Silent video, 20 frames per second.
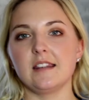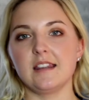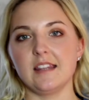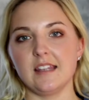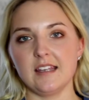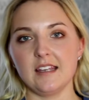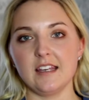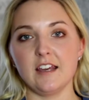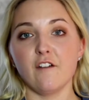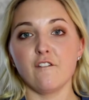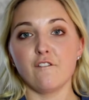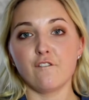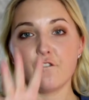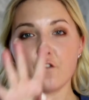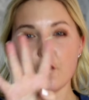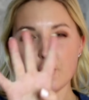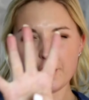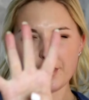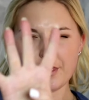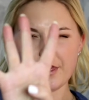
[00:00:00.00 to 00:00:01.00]
the
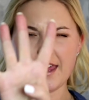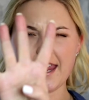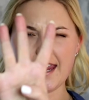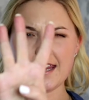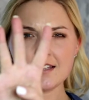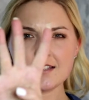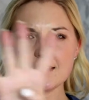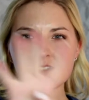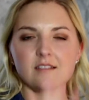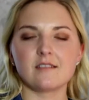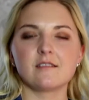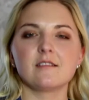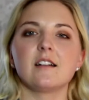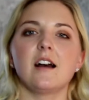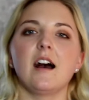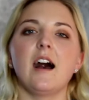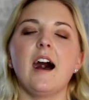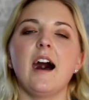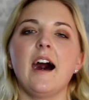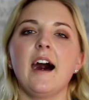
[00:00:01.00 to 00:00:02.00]
fourth things
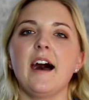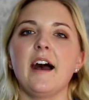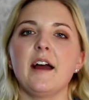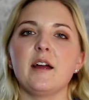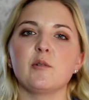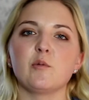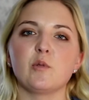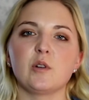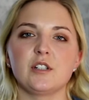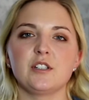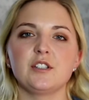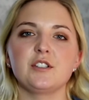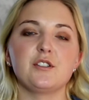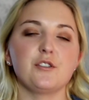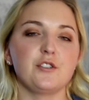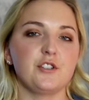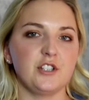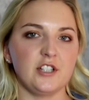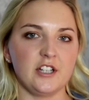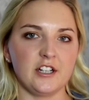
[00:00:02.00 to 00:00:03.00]
I want to
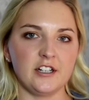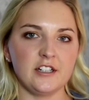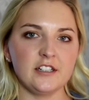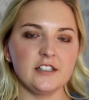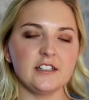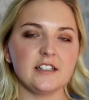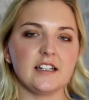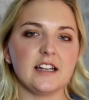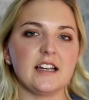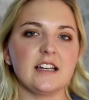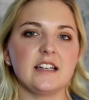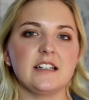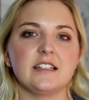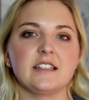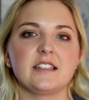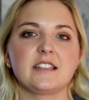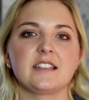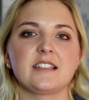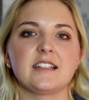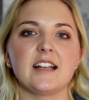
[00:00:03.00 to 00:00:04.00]
share
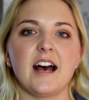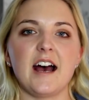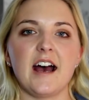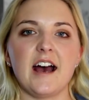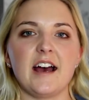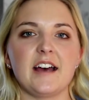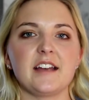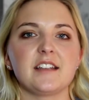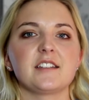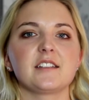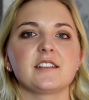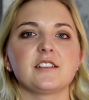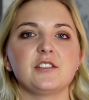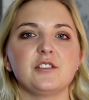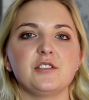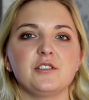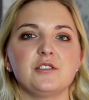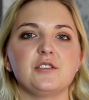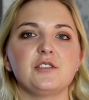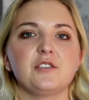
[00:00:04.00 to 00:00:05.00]
is that
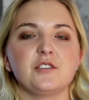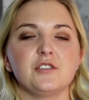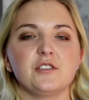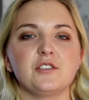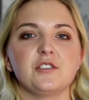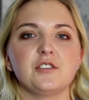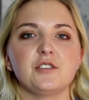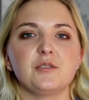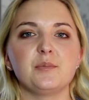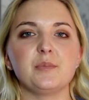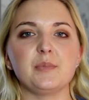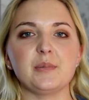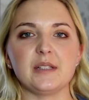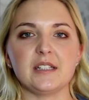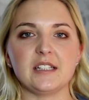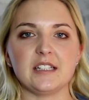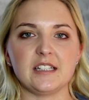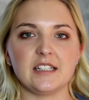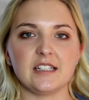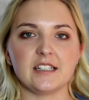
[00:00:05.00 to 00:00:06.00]
you should
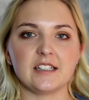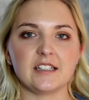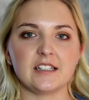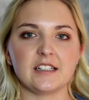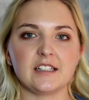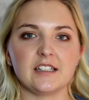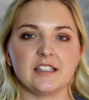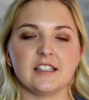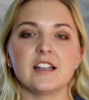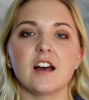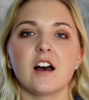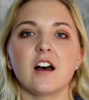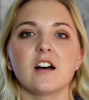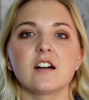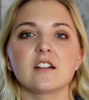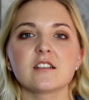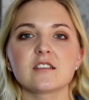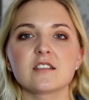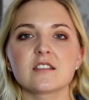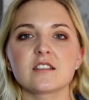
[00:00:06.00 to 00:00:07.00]
be
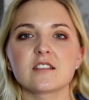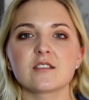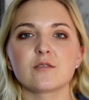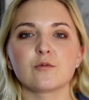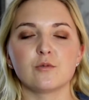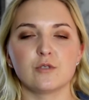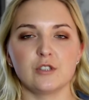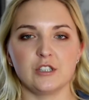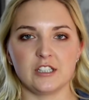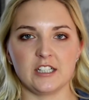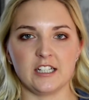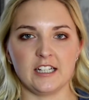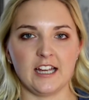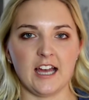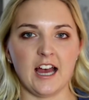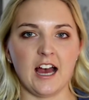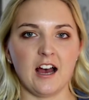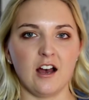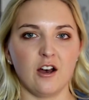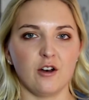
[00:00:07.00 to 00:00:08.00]
not working
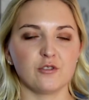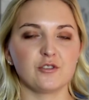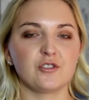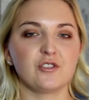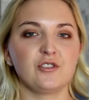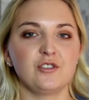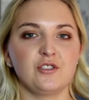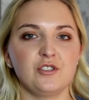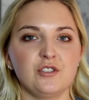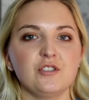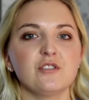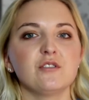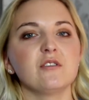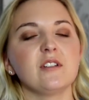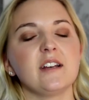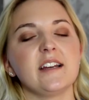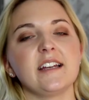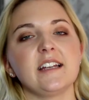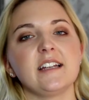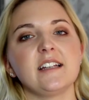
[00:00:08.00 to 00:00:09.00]
out too
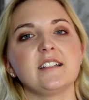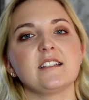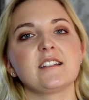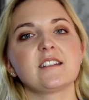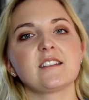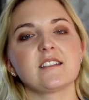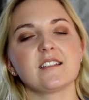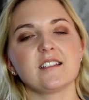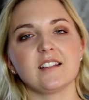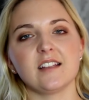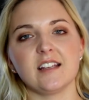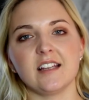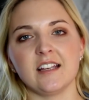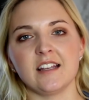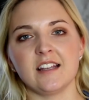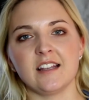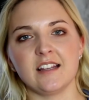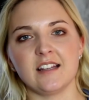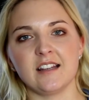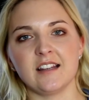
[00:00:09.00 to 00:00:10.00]
late
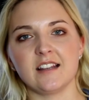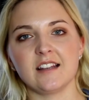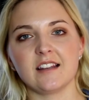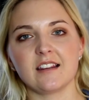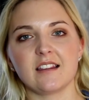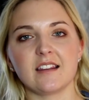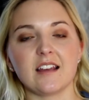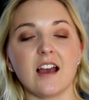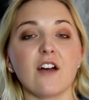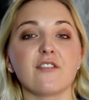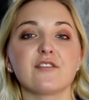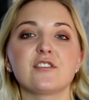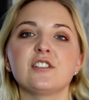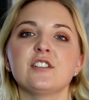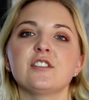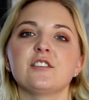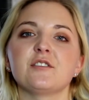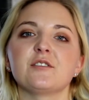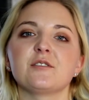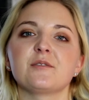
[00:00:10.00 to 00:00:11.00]
in the
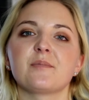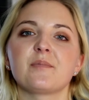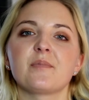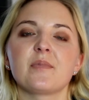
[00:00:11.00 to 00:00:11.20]
afternoon.